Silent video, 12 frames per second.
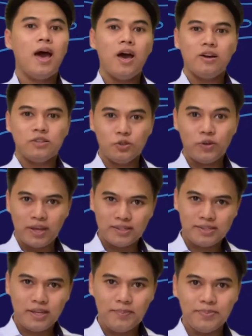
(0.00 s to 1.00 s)
You can
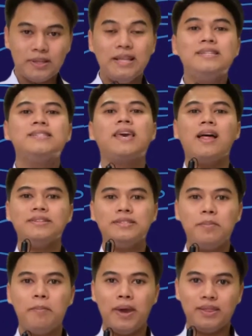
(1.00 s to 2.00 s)
see this
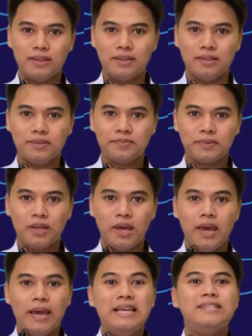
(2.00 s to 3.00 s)
calcium metal
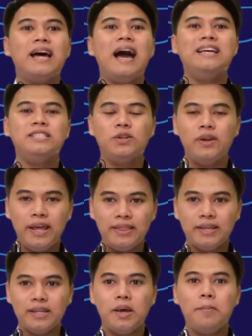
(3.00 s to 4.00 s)
is
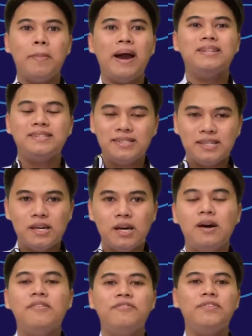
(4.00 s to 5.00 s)
isolated by Sir
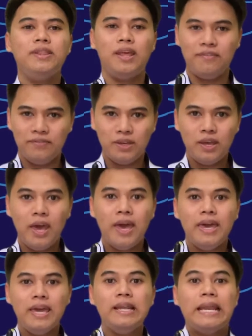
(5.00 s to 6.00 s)
Humphrey Davy
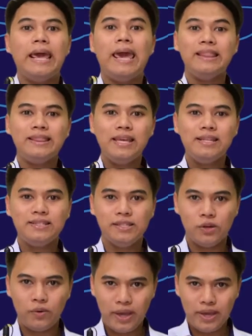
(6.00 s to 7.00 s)
in
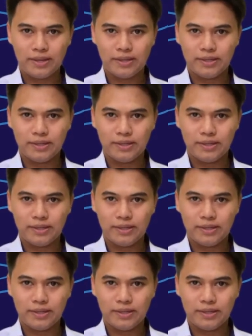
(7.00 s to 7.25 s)
1808